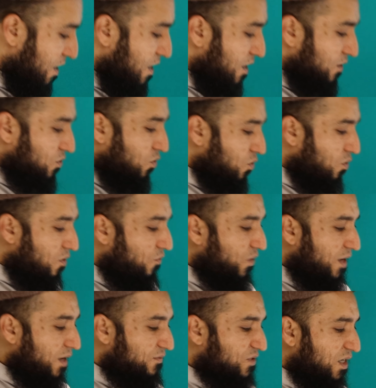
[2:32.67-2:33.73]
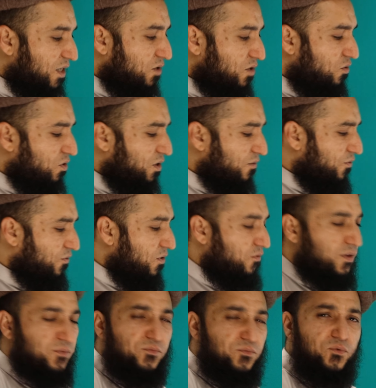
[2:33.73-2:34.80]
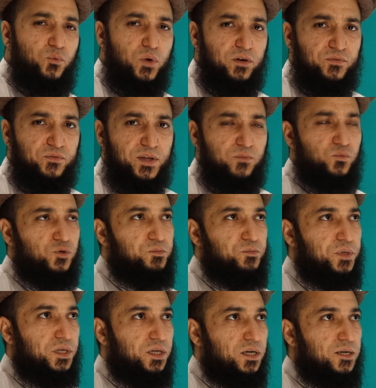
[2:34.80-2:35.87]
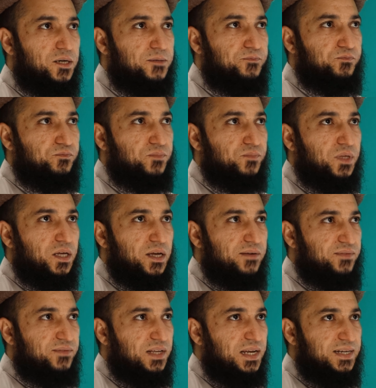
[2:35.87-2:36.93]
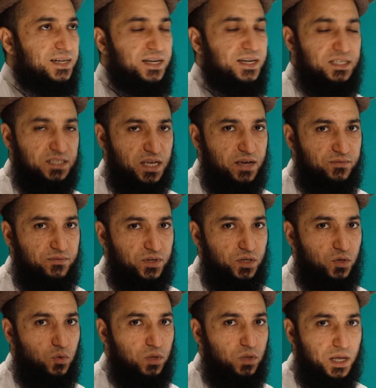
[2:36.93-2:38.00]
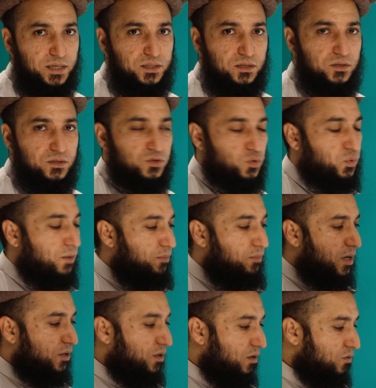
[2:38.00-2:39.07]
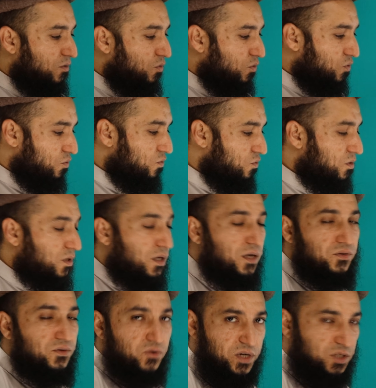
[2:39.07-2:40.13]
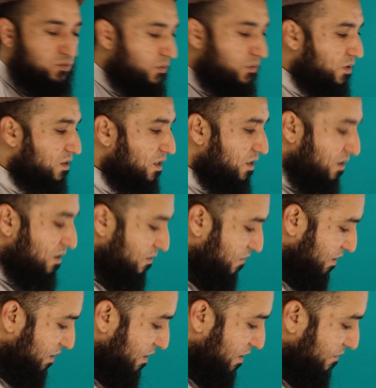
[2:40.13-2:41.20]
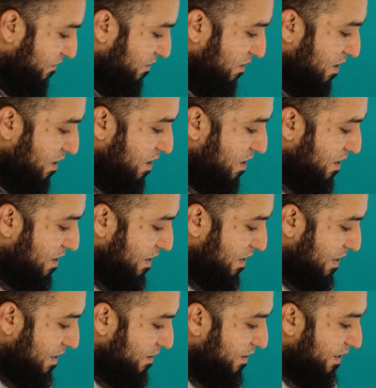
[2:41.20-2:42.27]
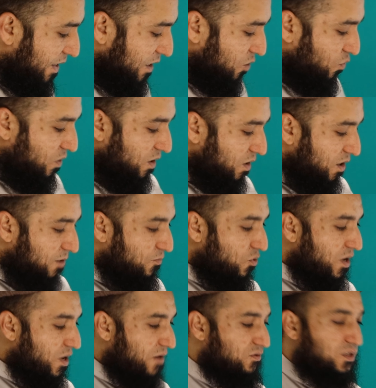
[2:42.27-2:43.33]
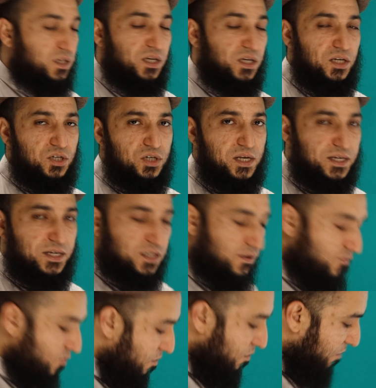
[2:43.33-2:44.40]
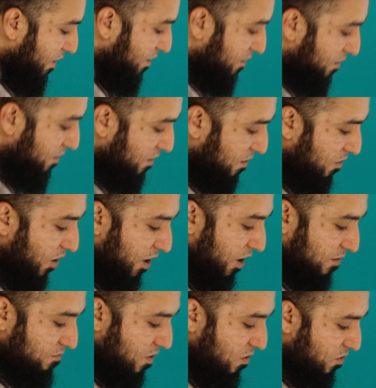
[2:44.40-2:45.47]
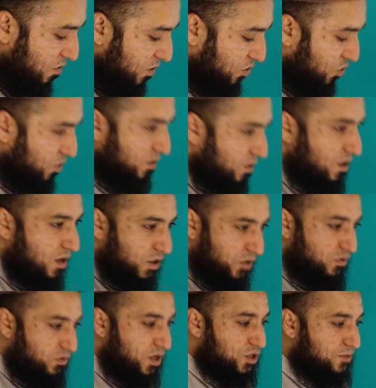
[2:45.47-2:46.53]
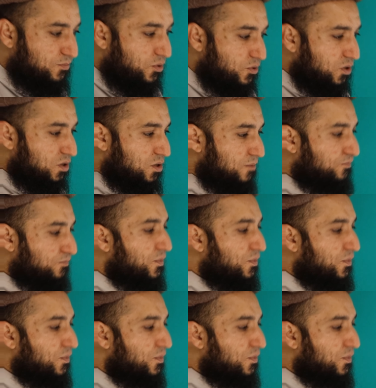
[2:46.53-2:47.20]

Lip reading: So we have studied only a few of them. One of them would be if the letter is heavy or light. So we apply those rules, and the rest we will study in advanced level. The next one is pronouncing each letter from its correct makhraj, articulation point.